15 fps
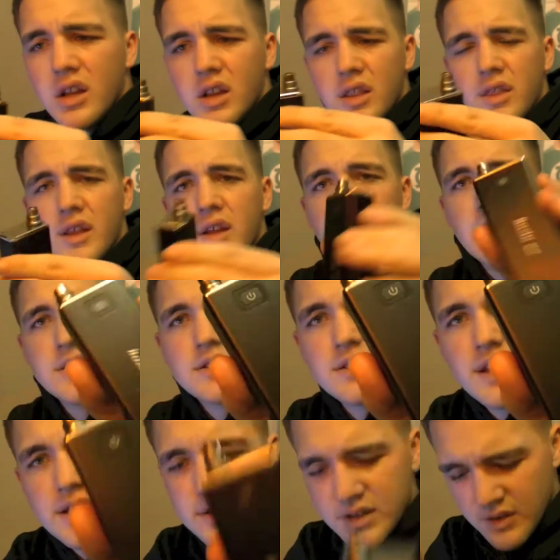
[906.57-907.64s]
And that's
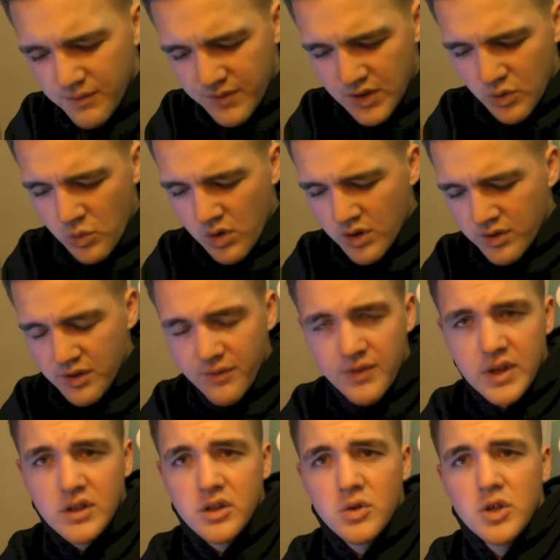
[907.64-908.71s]
the V1. The
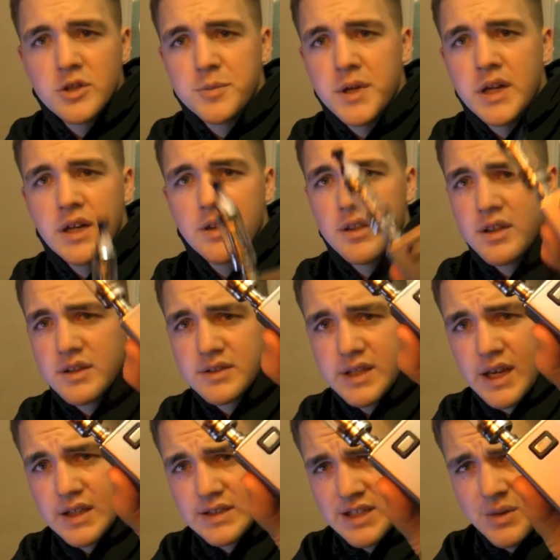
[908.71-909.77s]
V2 is made out of the
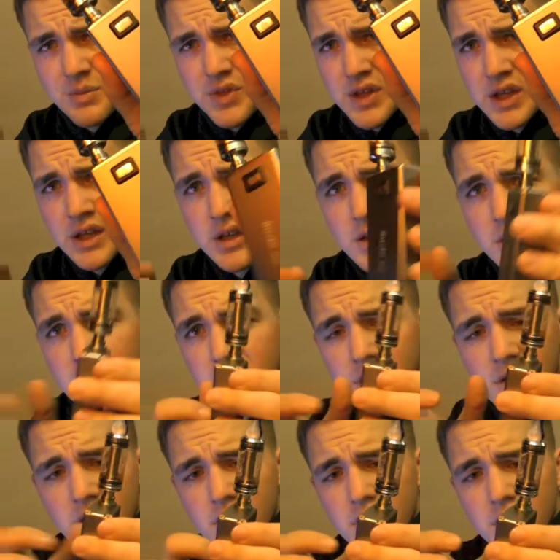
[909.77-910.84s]
exact same thing.
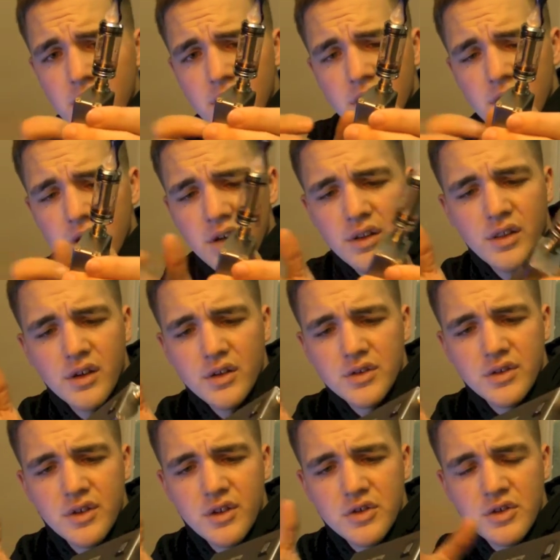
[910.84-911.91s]

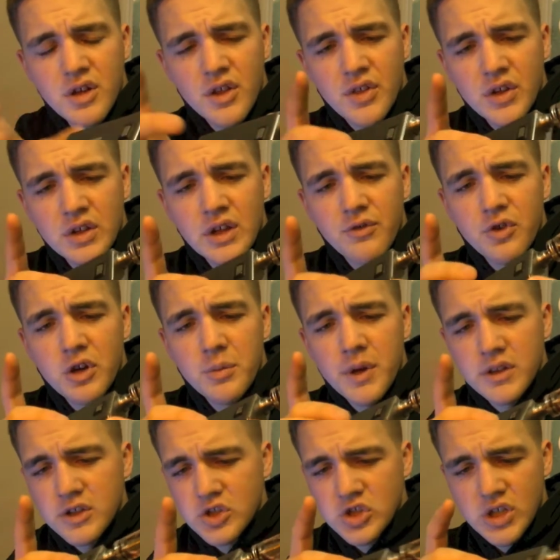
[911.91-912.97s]
There's nothing different
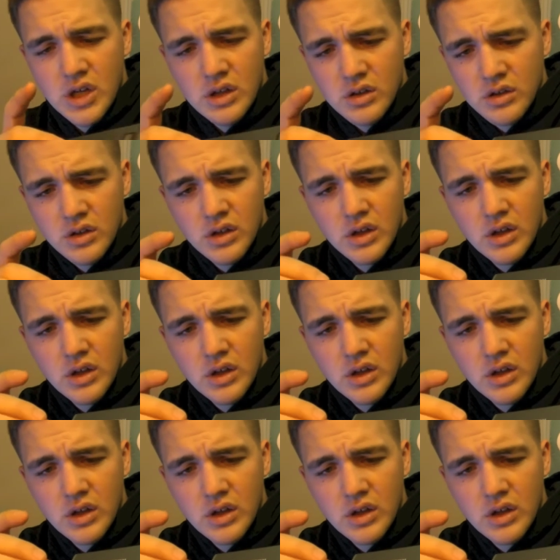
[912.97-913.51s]
about the shell.